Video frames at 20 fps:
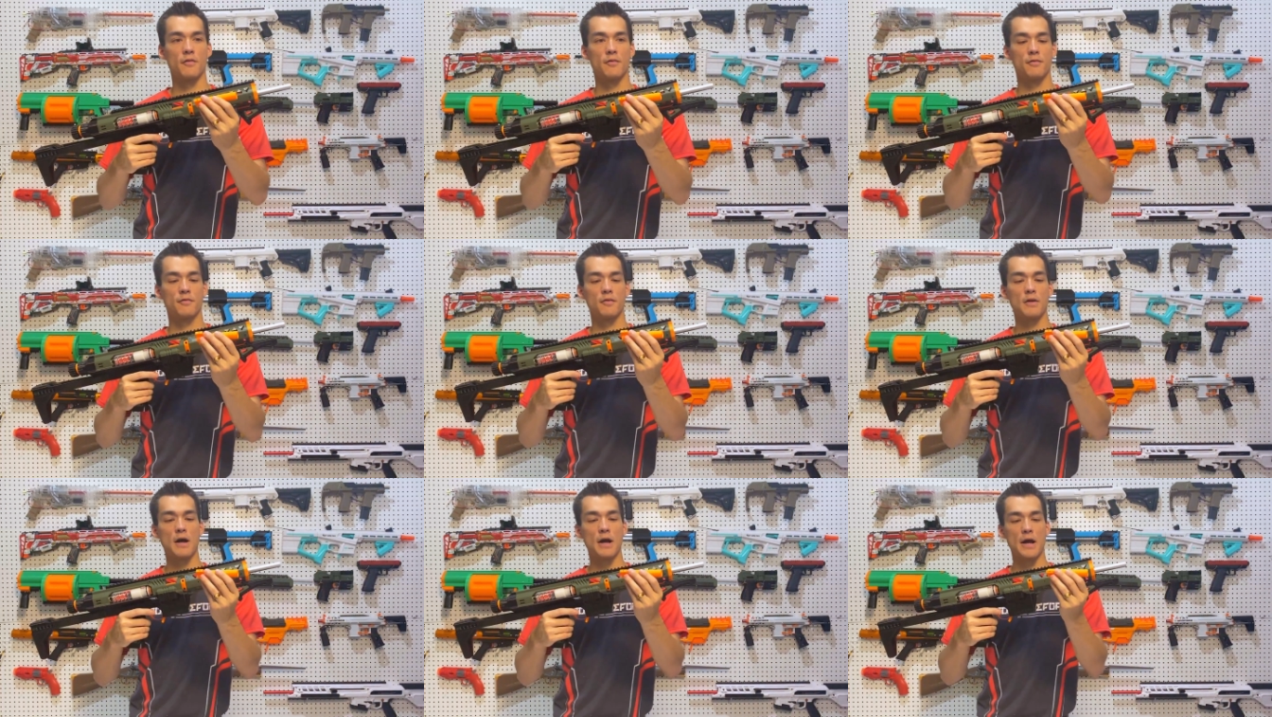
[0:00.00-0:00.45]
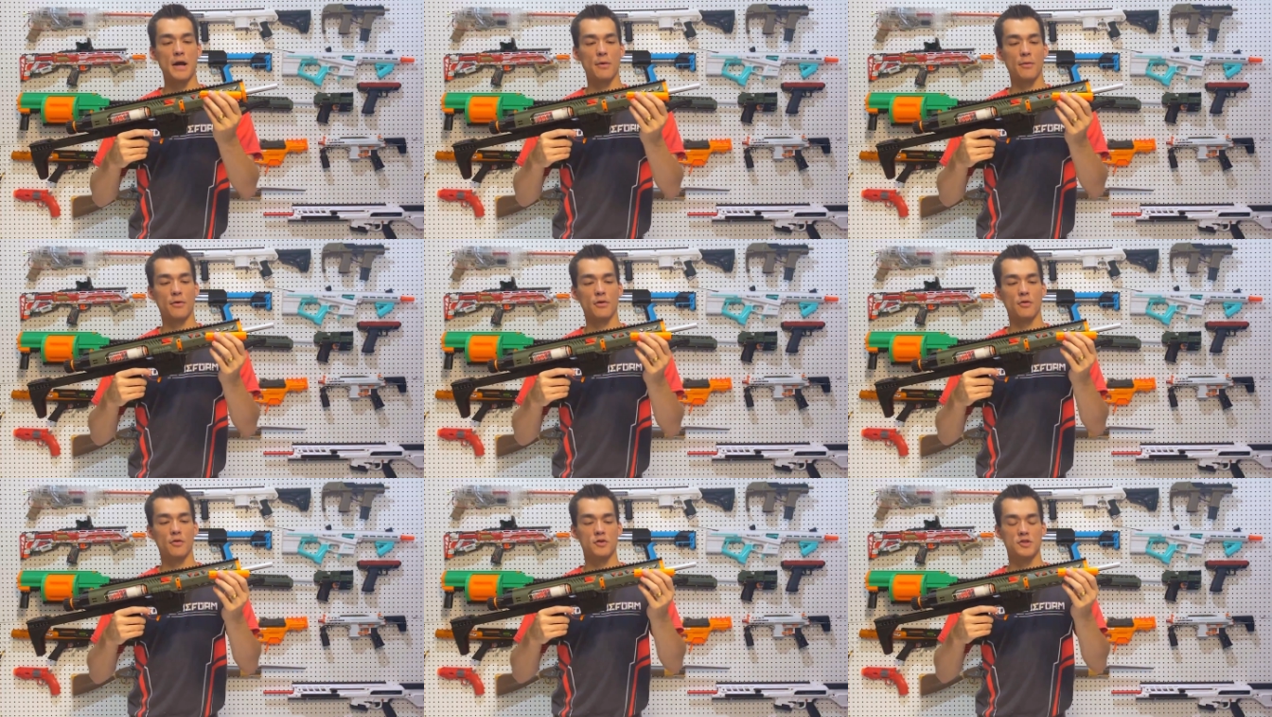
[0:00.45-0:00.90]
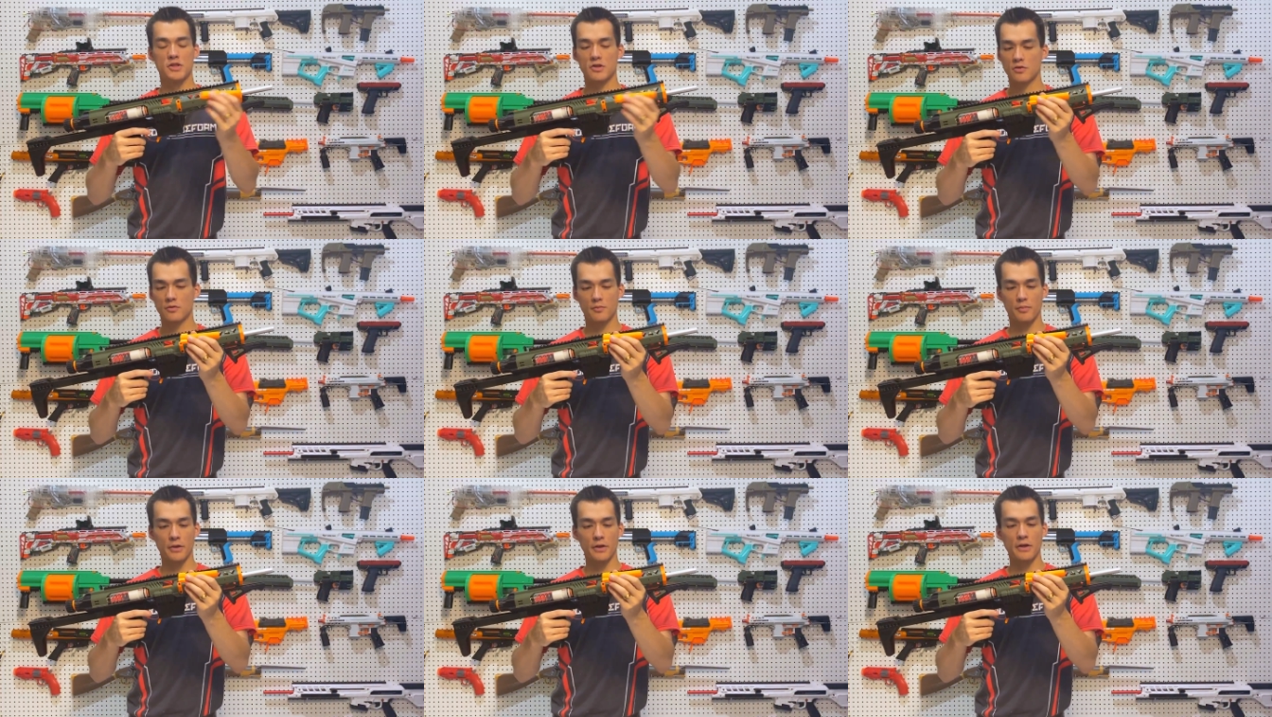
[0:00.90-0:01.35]
the fly, where you just
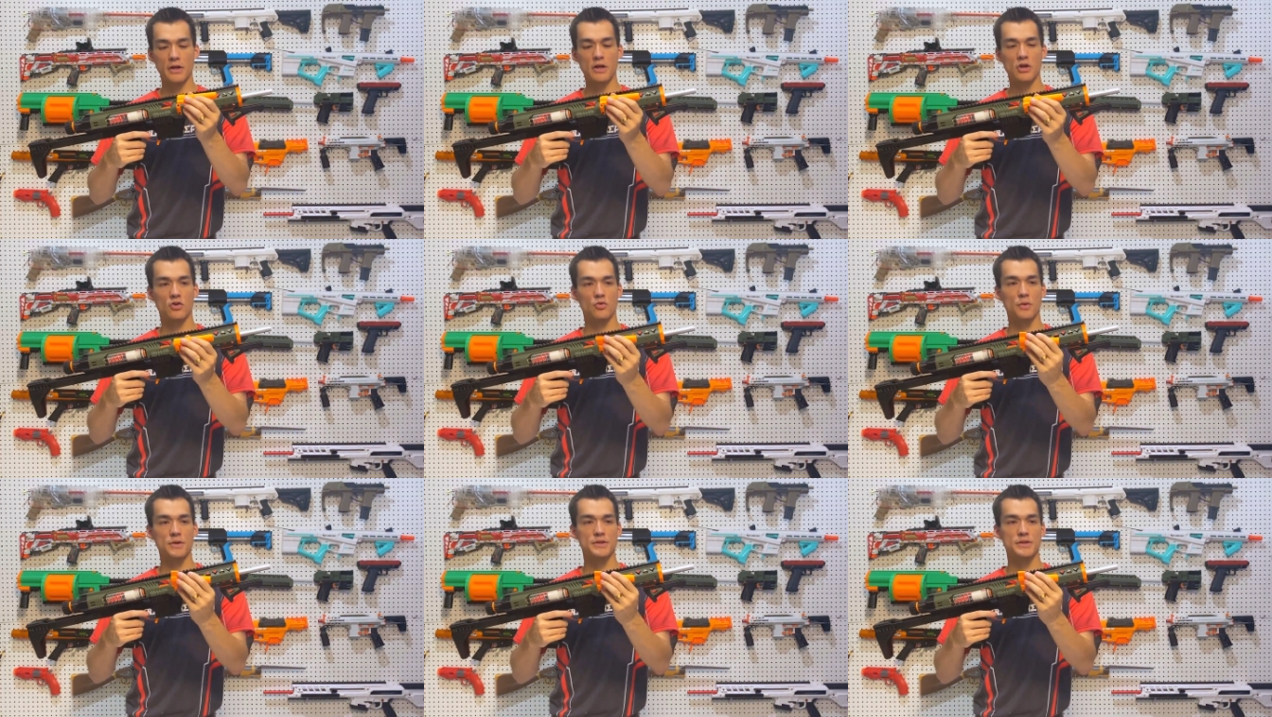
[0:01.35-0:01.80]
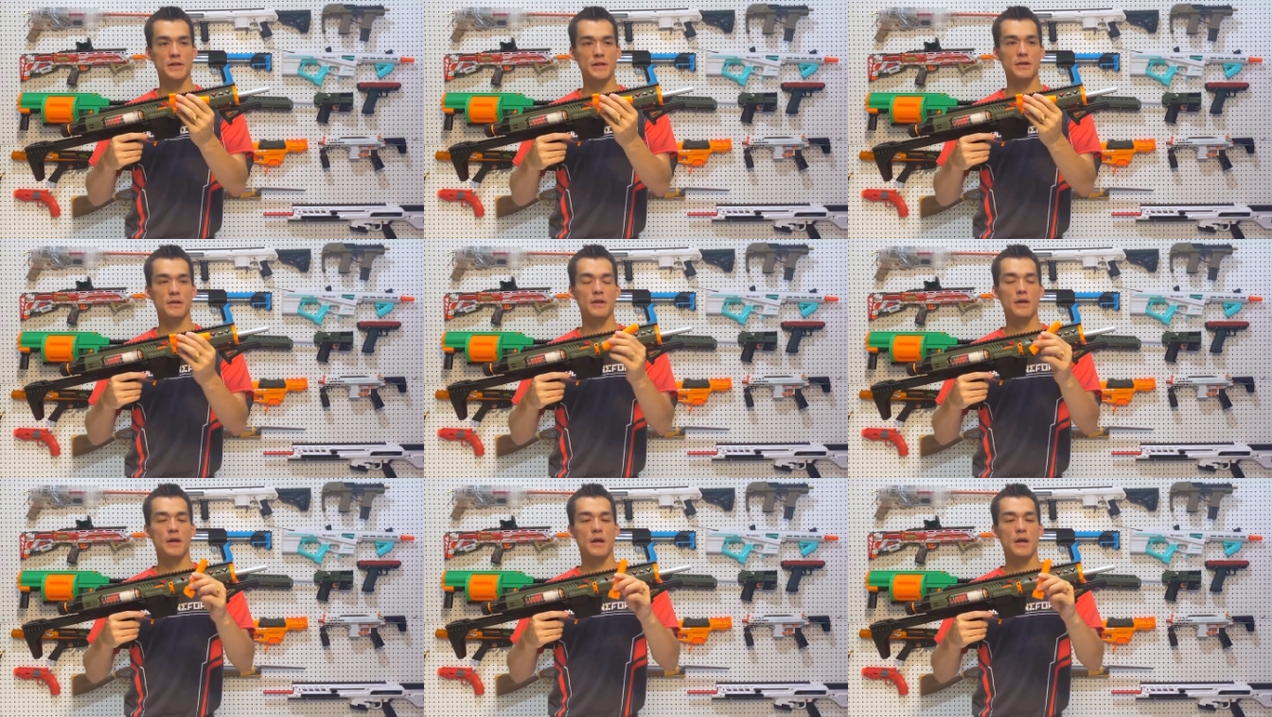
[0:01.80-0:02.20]
put it in, twist it,